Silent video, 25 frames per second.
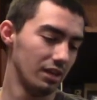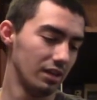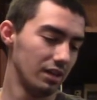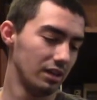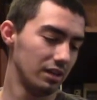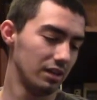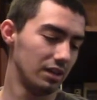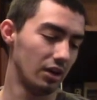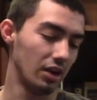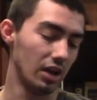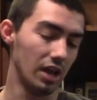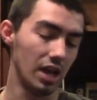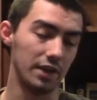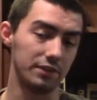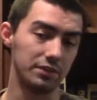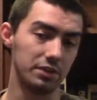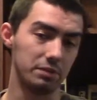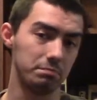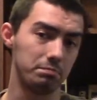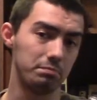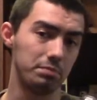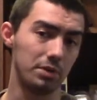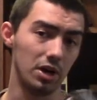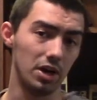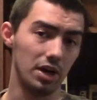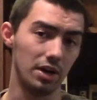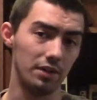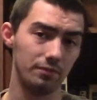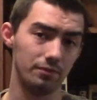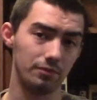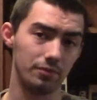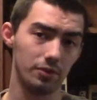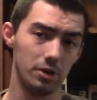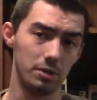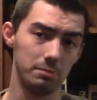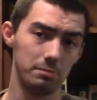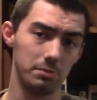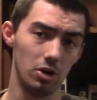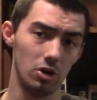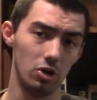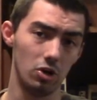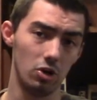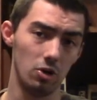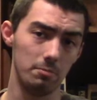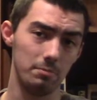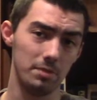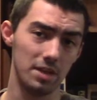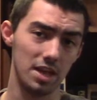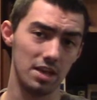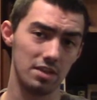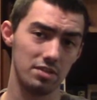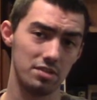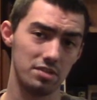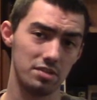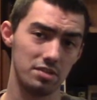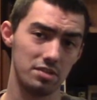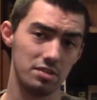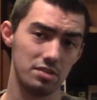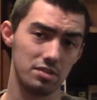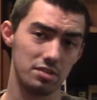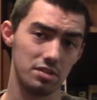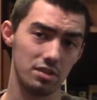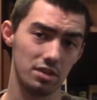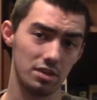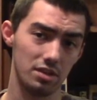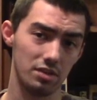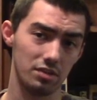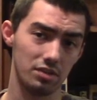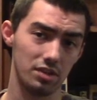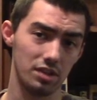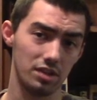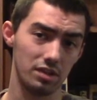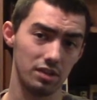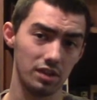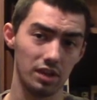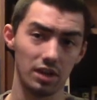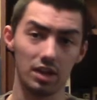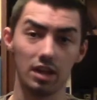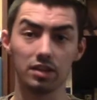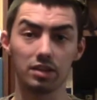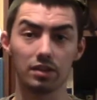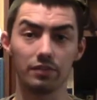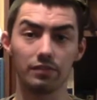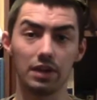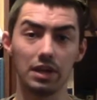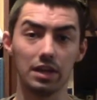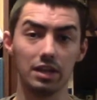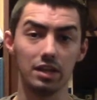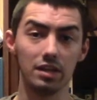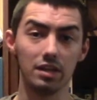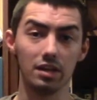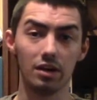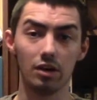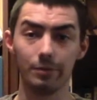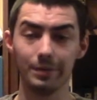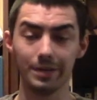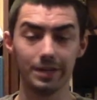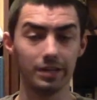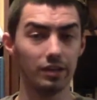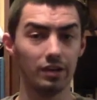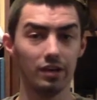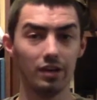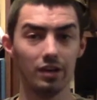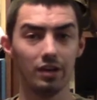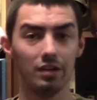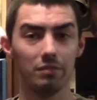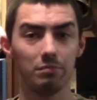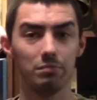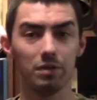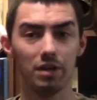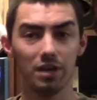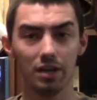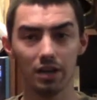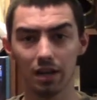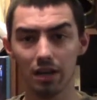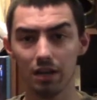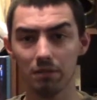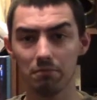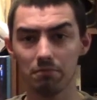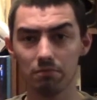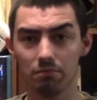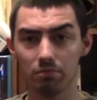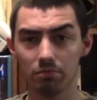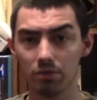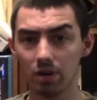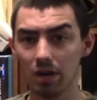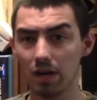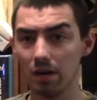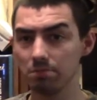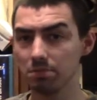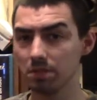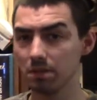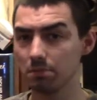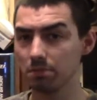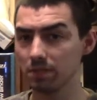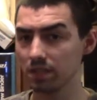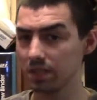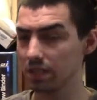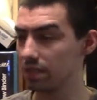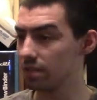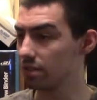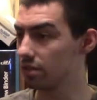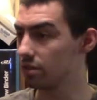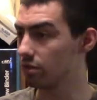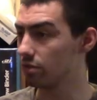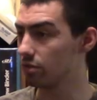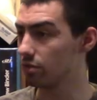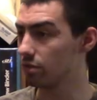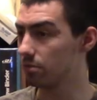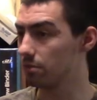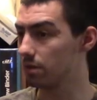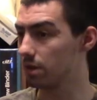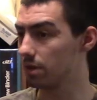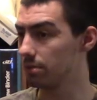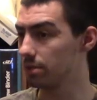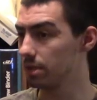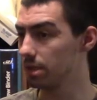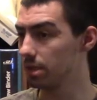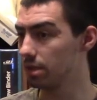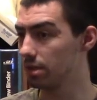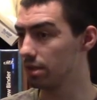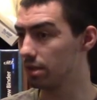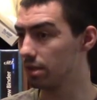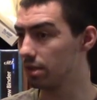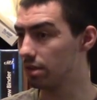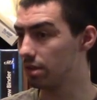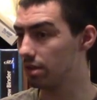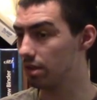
Now, I haven't bought from All Best since I got the Viking helmet, but I'm probably planning on doing probably this